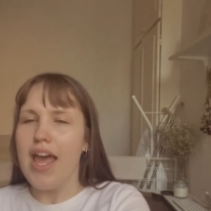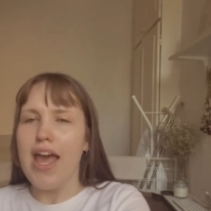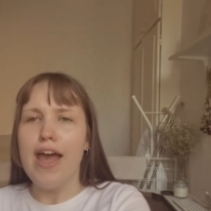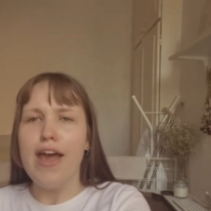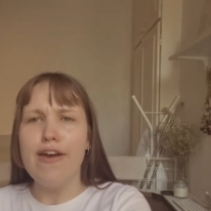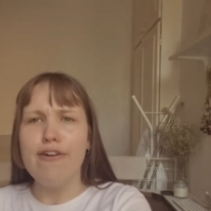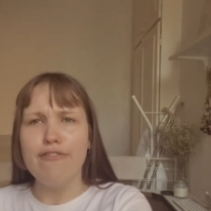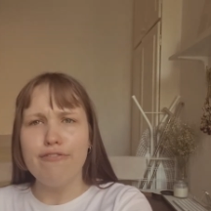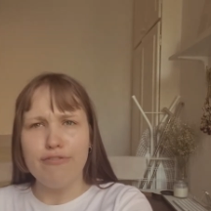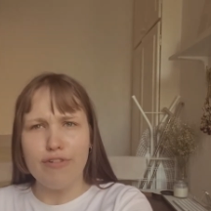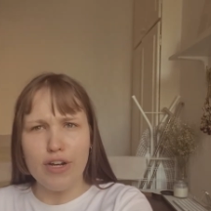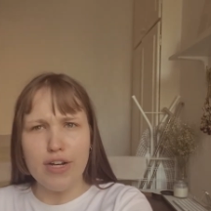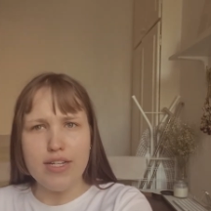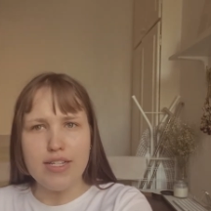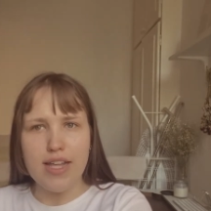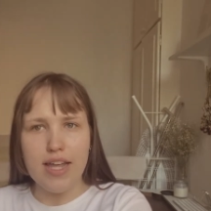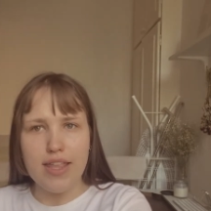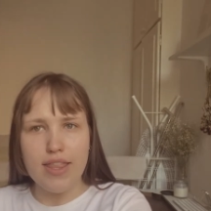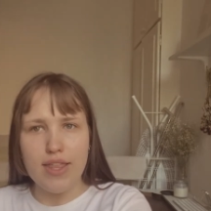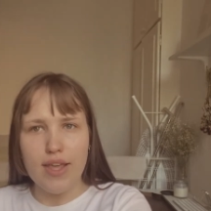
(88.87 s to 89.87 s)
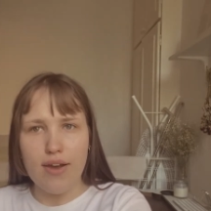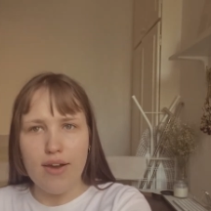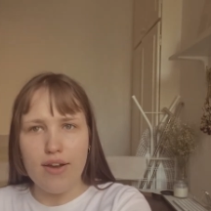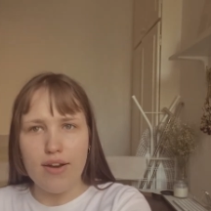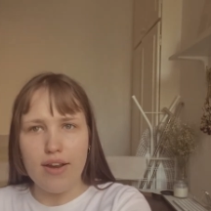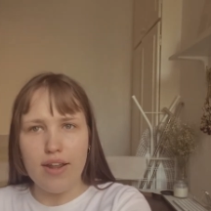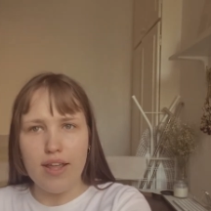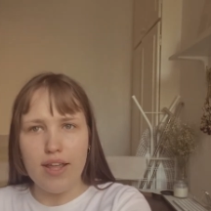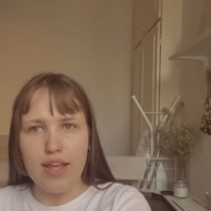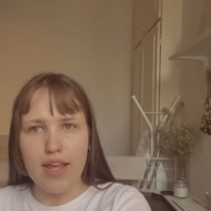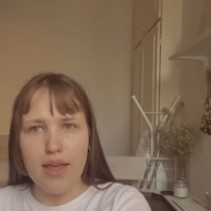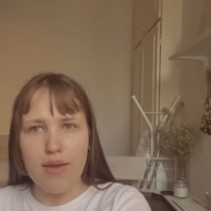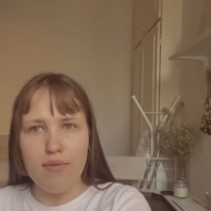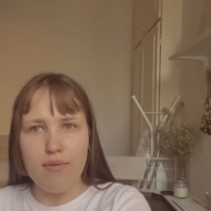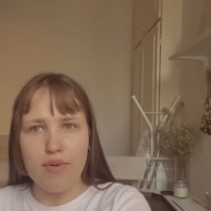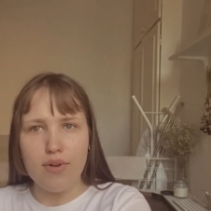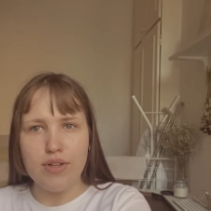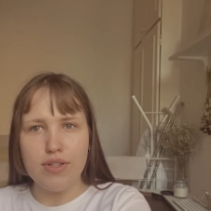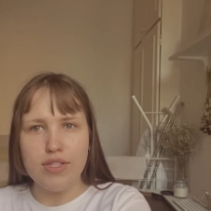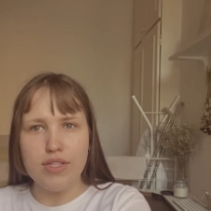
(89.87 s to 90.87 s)
at first I thought it
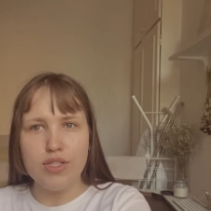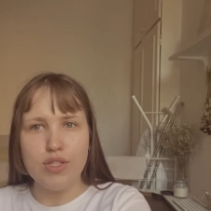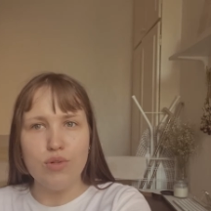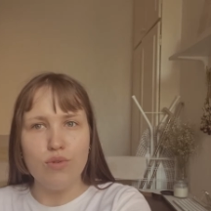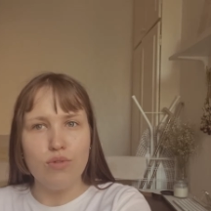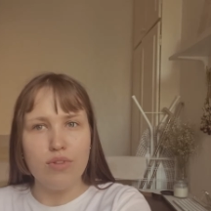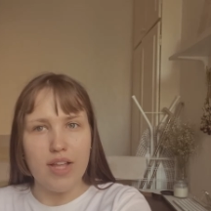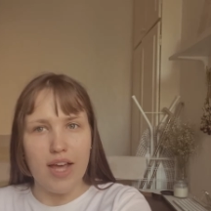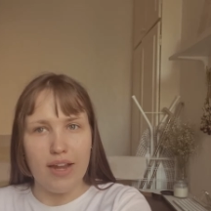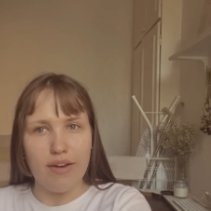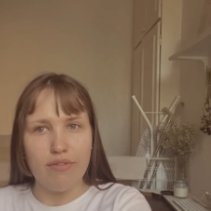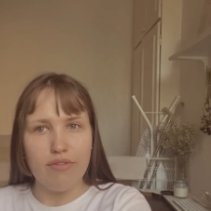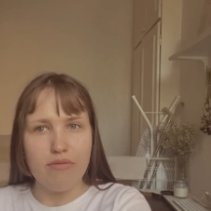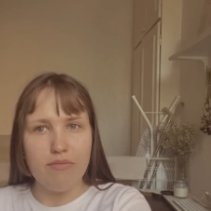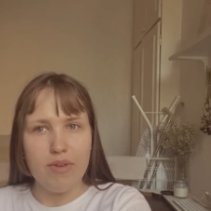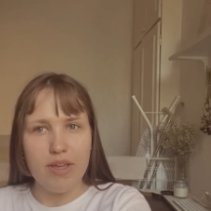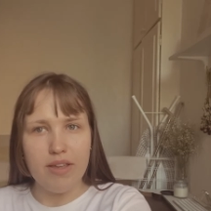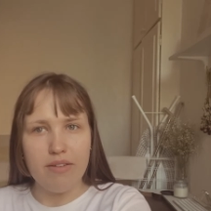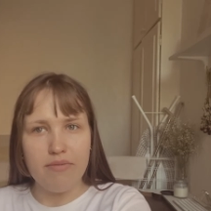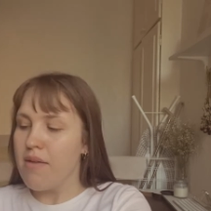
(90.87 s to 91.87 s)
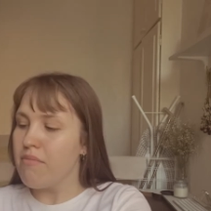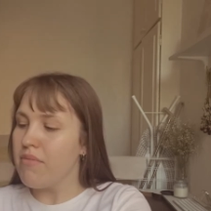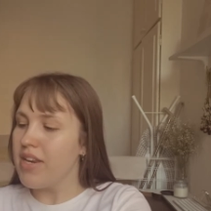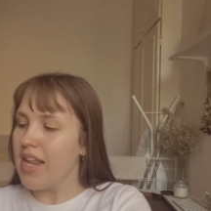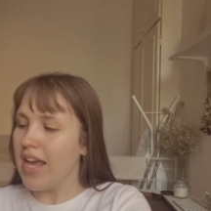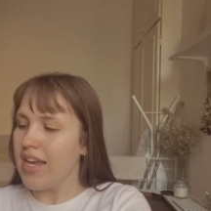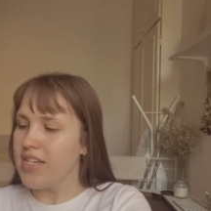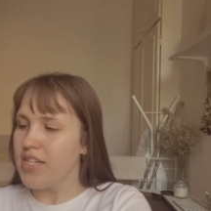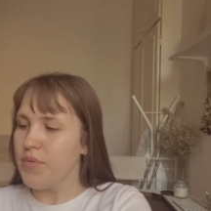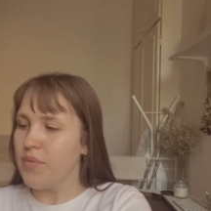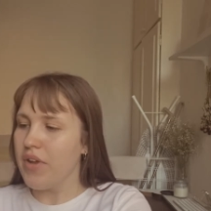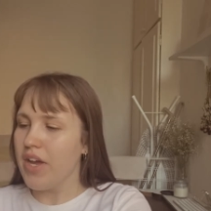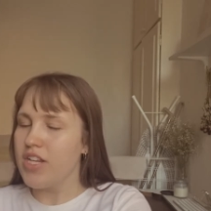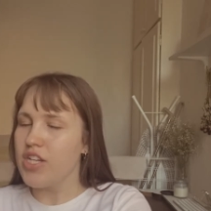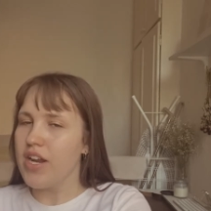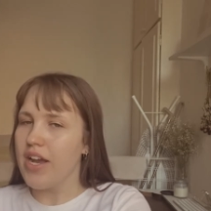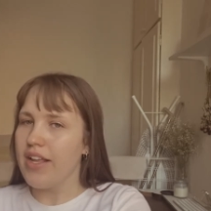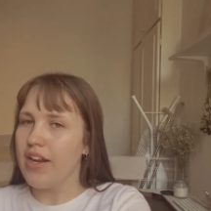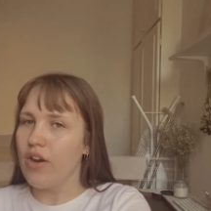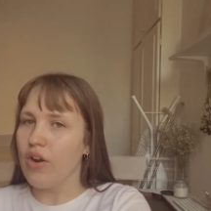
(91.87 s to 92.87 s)
was too light for me, but actually when I
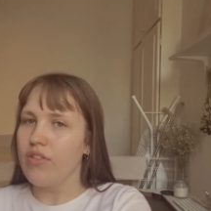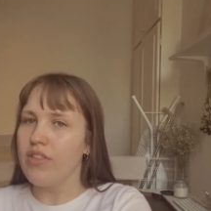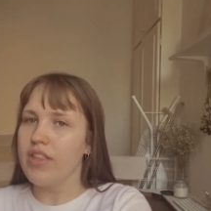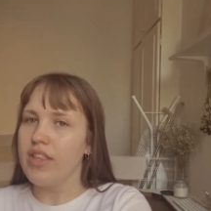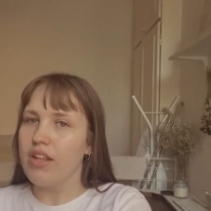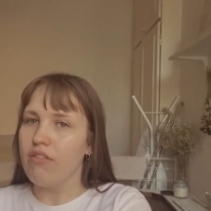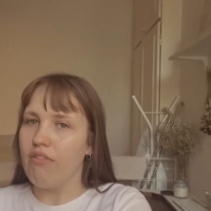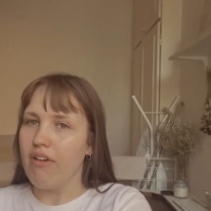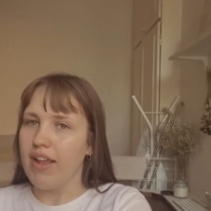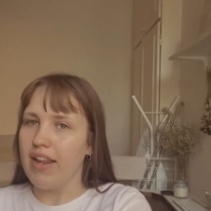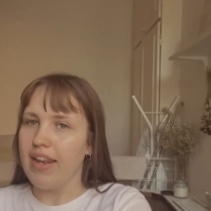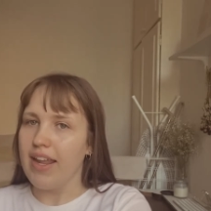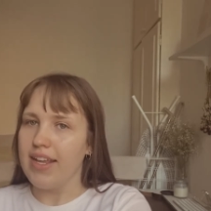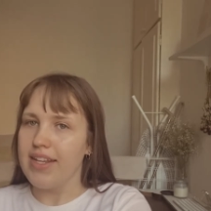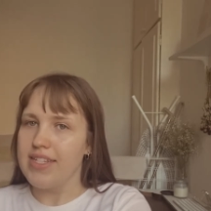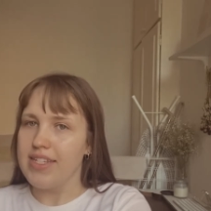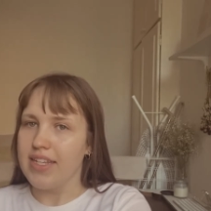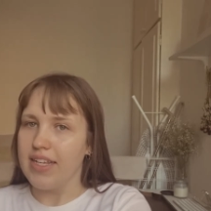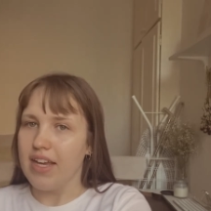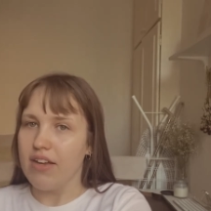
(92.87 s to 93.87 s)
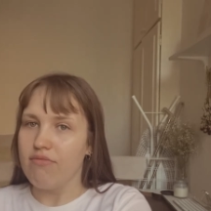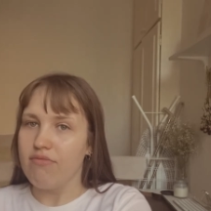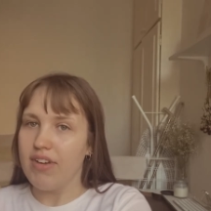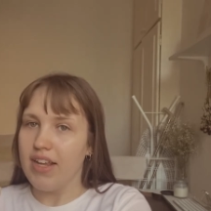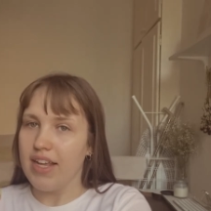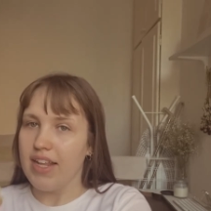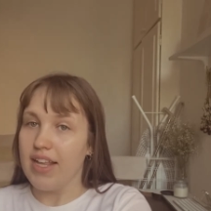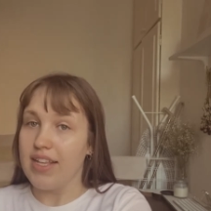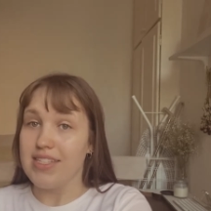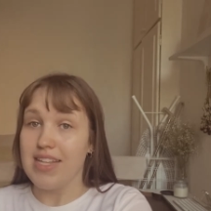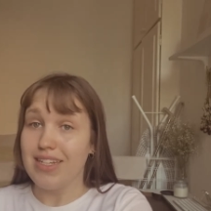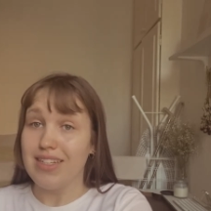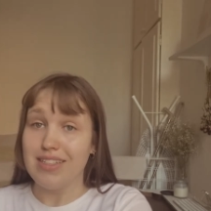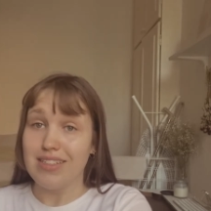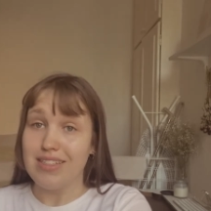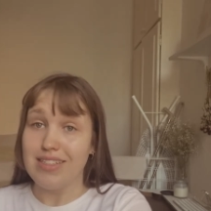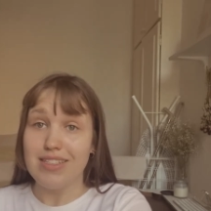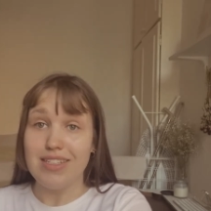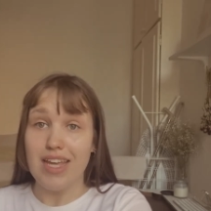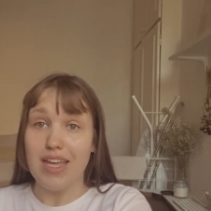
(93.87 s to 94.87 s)
tried it on in the right lighting I realized it's
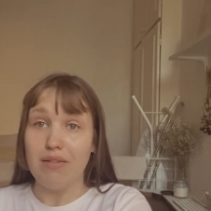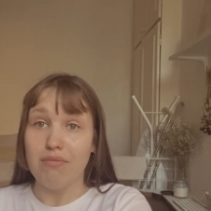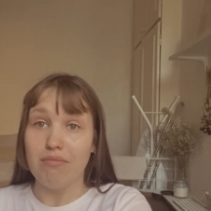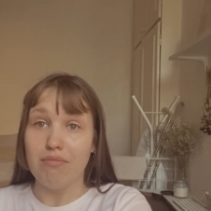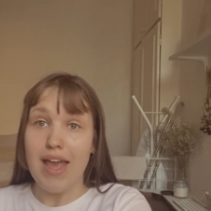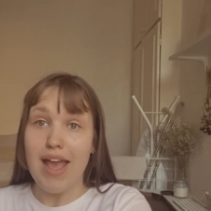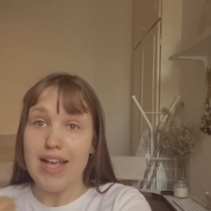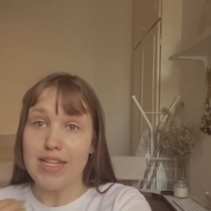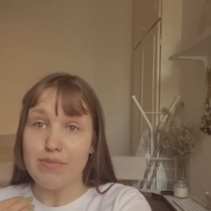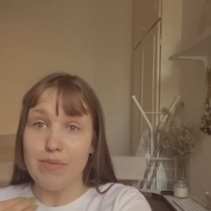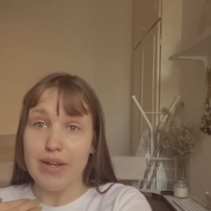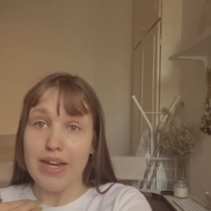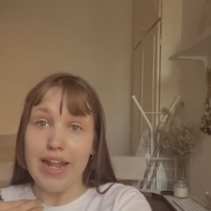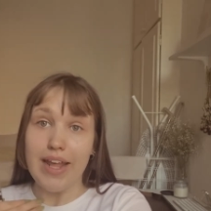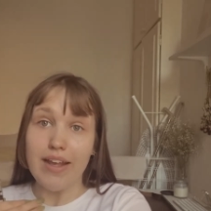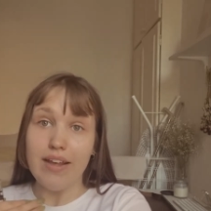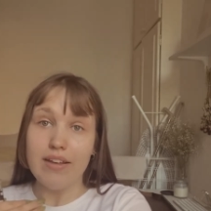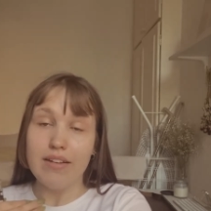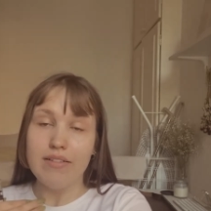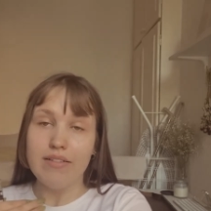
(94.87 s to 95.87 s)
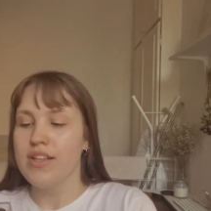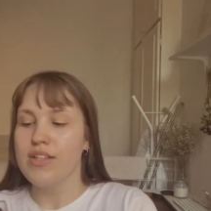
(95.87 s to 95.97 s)
the same as my neck.